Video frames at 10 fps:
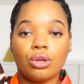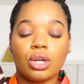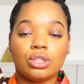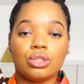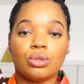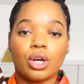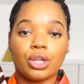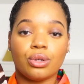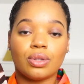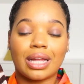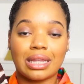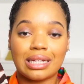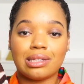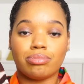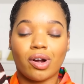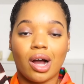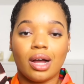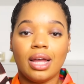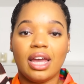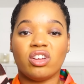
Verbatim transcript: you can do a cute like lacy bra